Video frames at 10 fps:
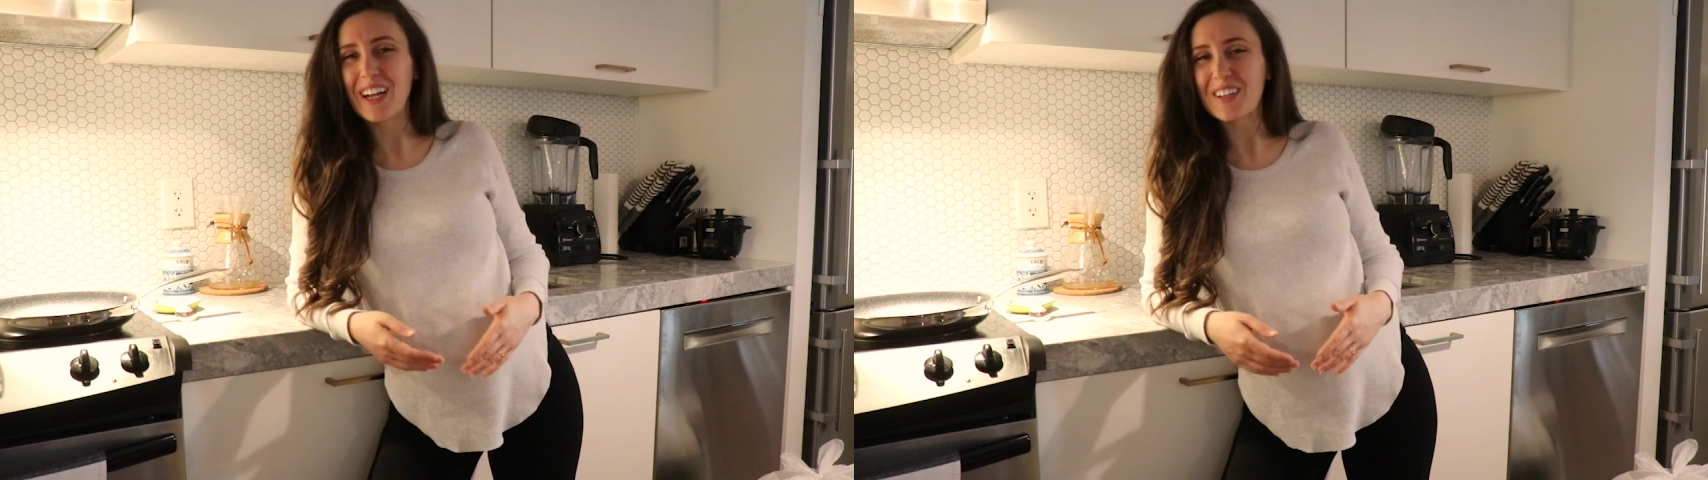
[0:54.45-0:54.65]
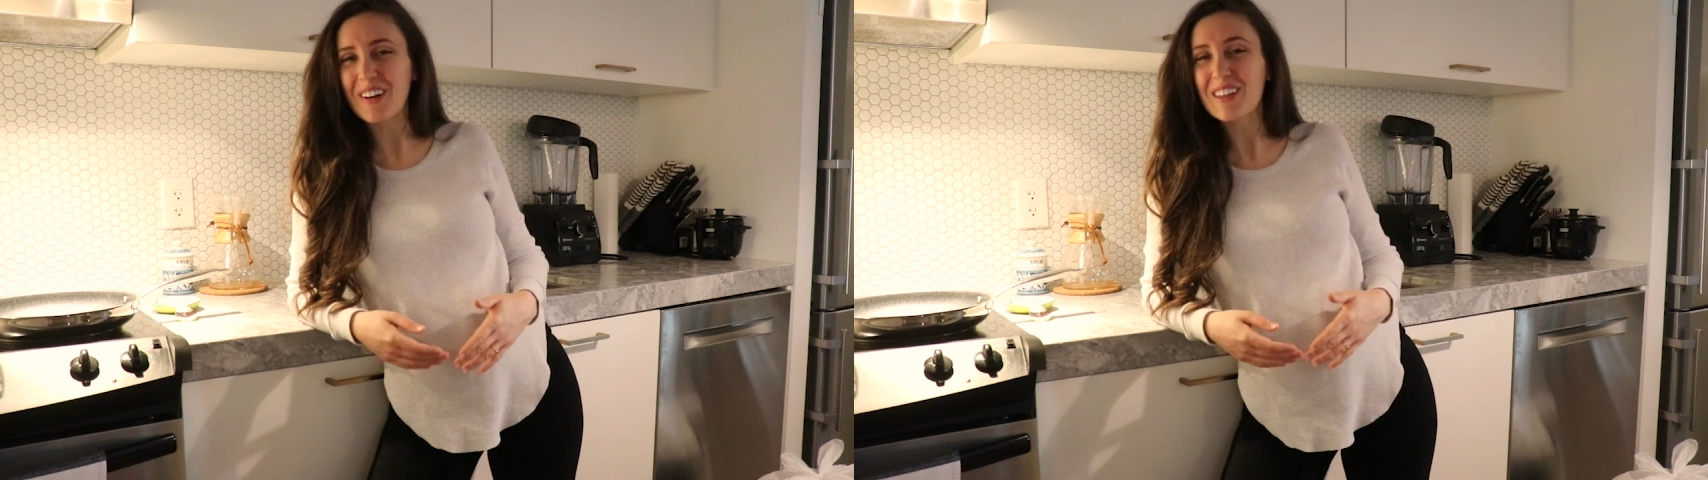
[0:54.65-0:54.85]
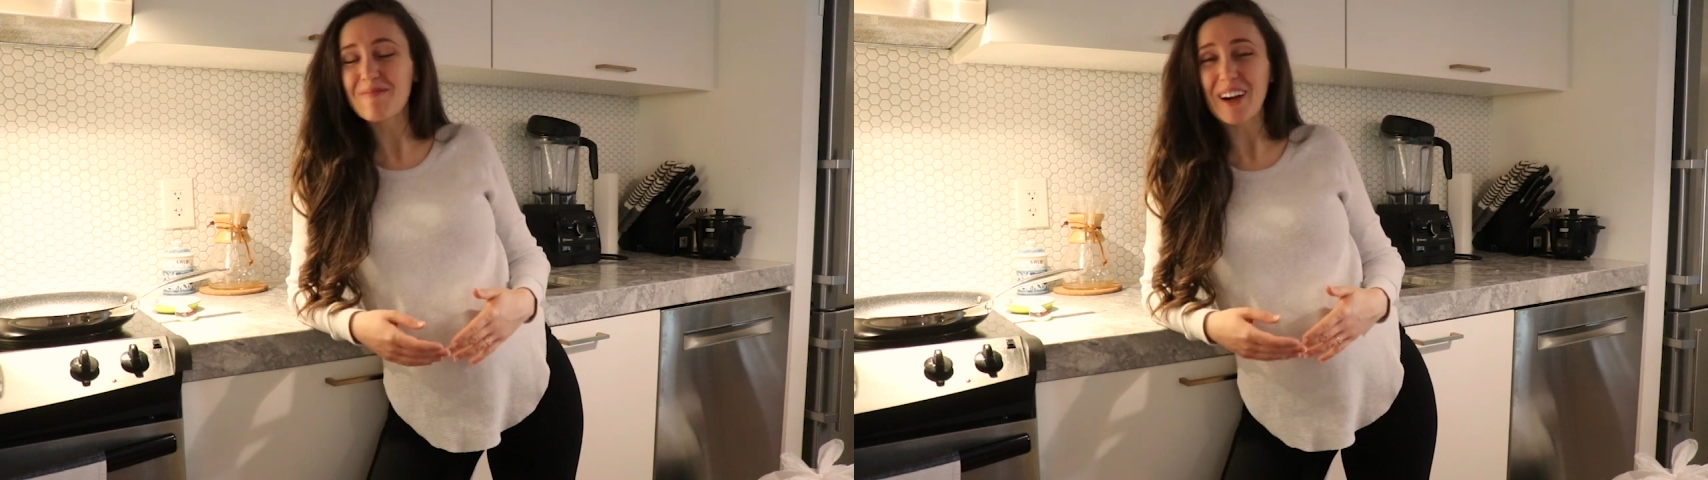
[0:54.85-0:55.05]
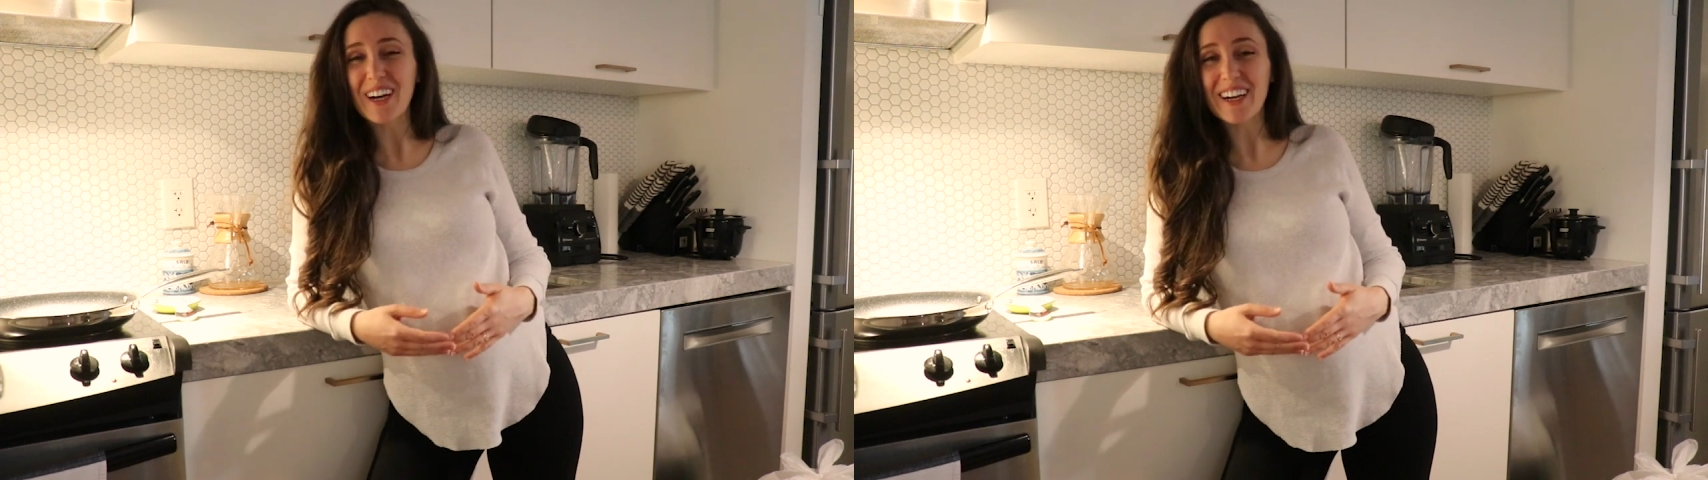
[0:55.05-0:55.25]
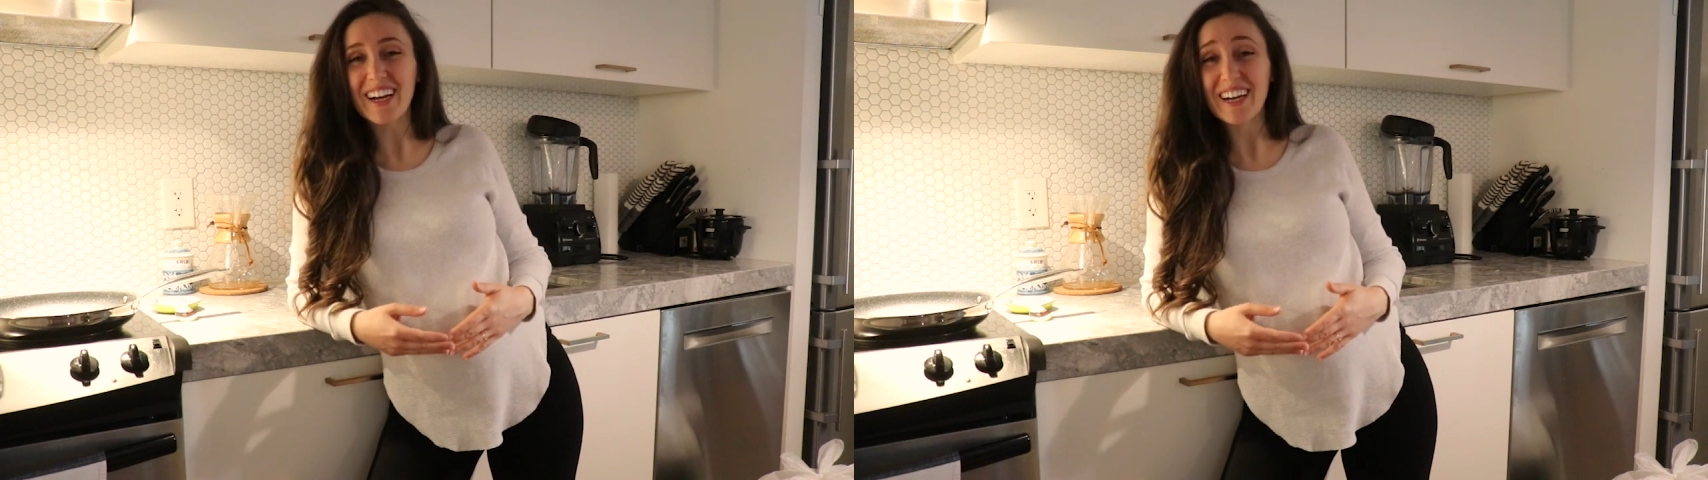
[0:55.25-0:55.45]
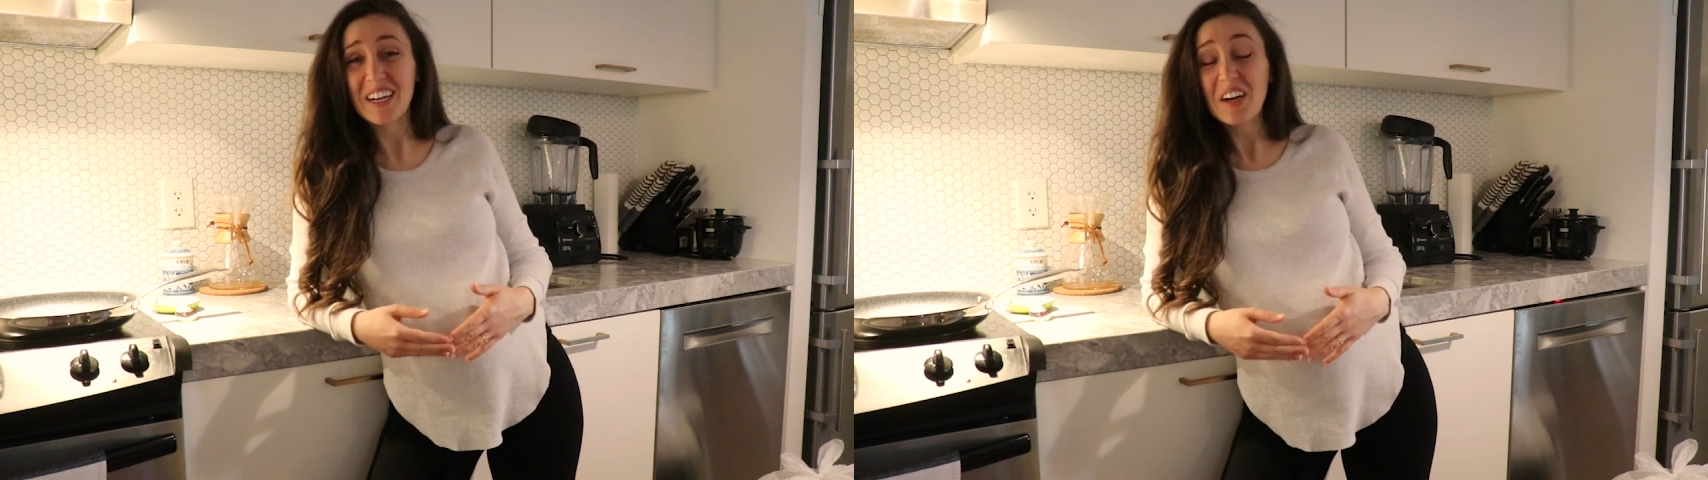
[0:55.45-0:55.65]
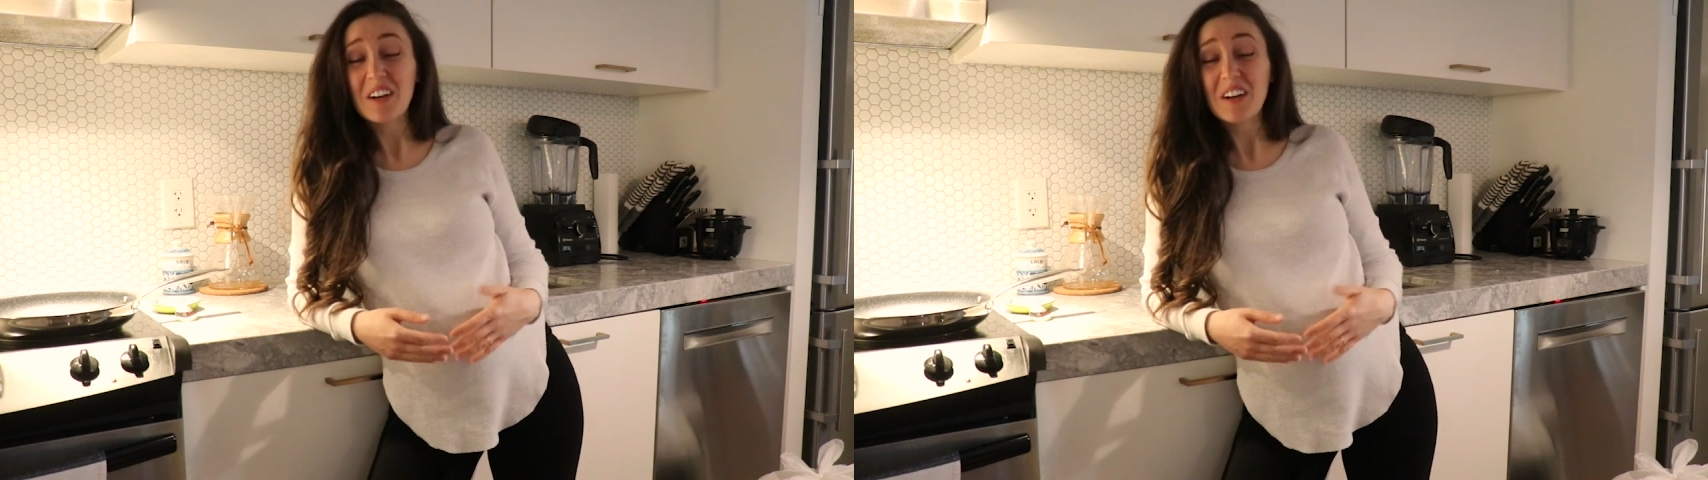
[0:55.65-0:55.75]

in North America.